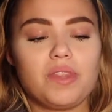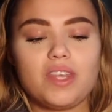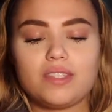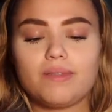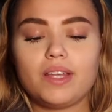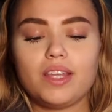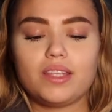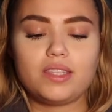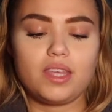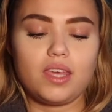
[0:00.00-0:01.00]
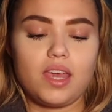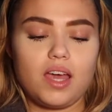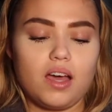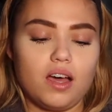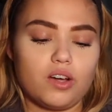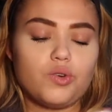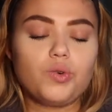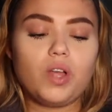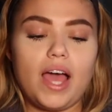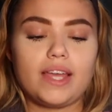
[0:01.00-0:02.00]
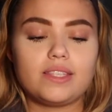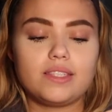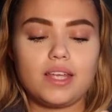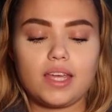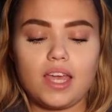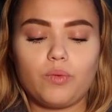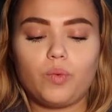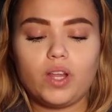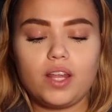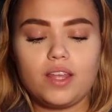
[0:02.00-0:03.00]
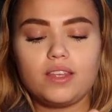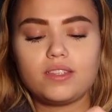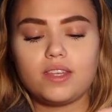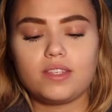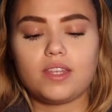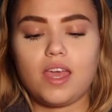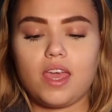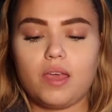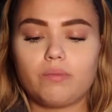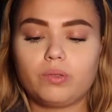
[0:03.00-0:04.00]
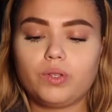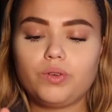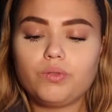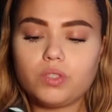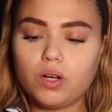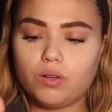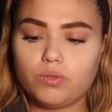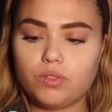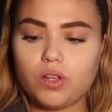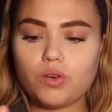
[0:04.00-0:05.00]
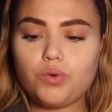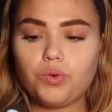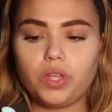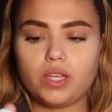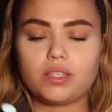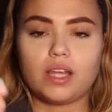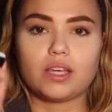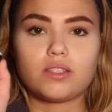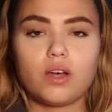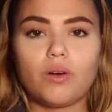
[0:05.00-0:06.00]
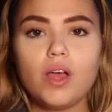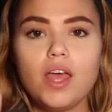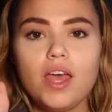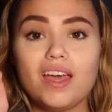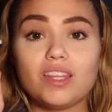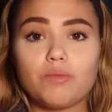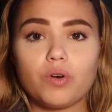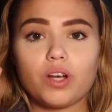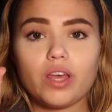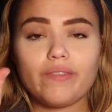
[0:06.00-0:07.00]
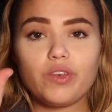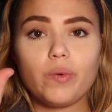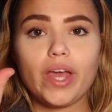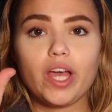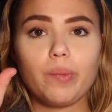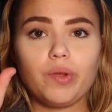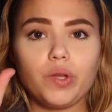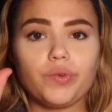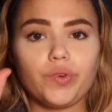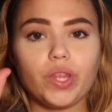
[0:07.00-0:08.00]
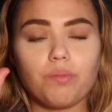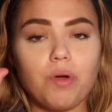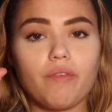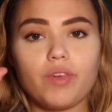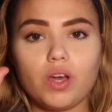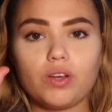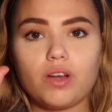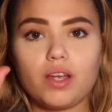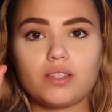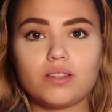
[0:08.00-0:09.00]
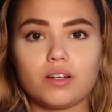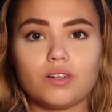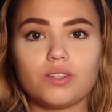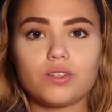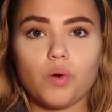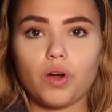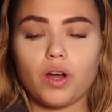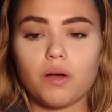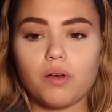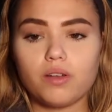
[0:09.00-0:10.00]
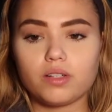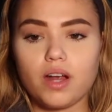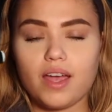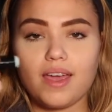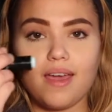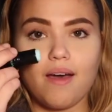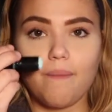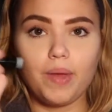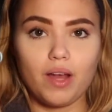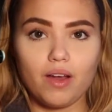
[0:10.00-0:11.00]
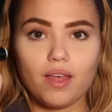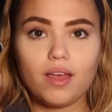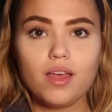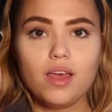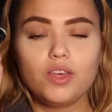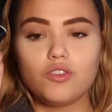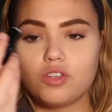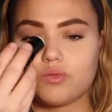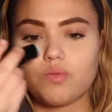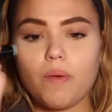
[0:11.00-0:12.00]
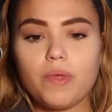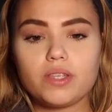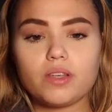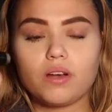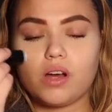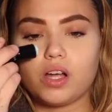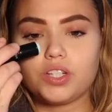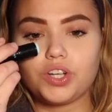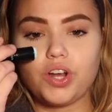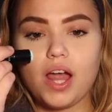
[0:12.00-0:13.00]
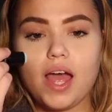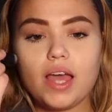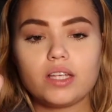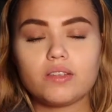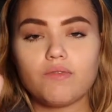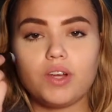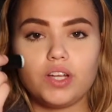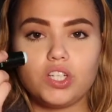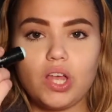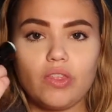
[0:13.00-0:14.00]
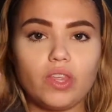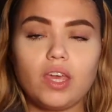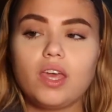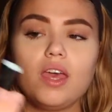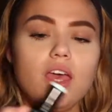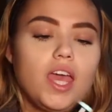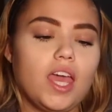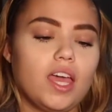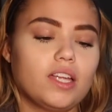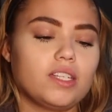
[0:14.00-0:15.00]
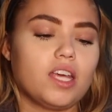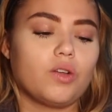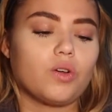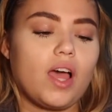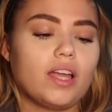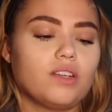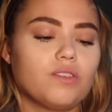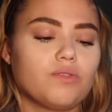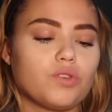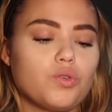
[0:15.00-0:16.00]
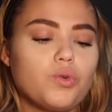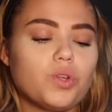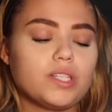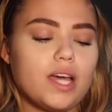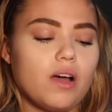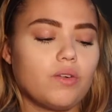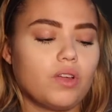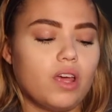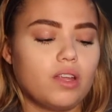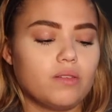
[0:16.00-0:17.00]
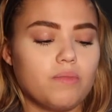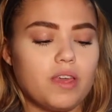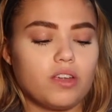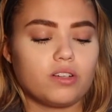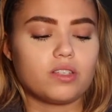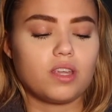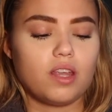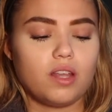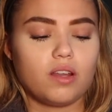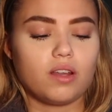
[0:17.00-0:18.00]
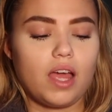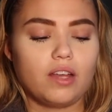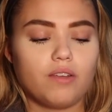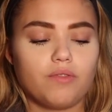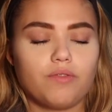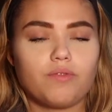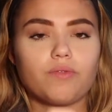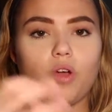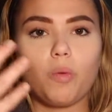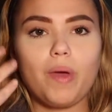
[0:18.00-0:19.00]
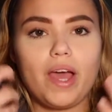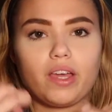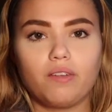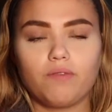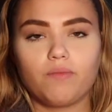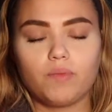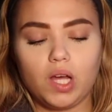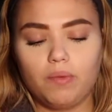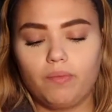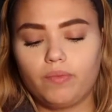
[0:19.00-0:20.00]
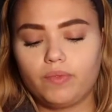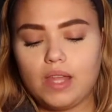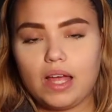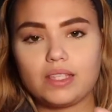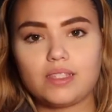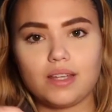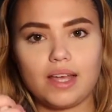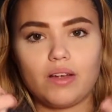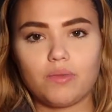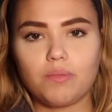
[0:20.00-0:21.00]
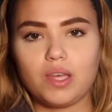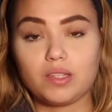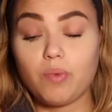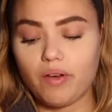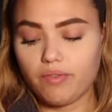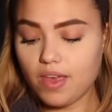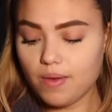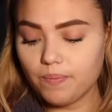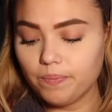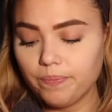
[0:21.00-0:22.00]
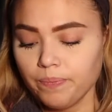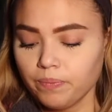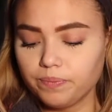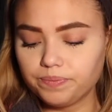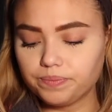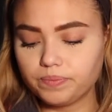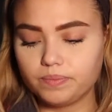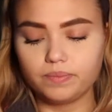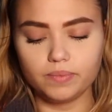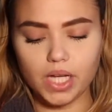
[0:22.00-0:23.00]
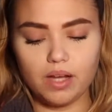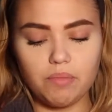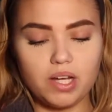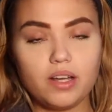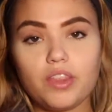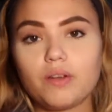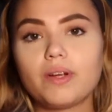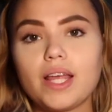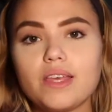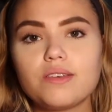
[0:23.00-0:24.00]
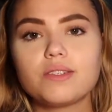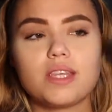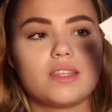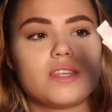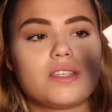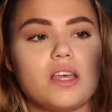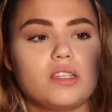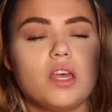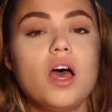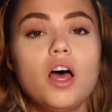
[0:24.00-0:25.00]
This one is the Cool Eye Stick, and what it is a blue-toned cooling stick. So in the morning, if you wake up and you have really puffy under eye circles or under eye area, you just rub this under your eyes very gently, and it'll kind of cool it down and make your skin kind of go back and not stick out and be as puffy. Another one I use, this is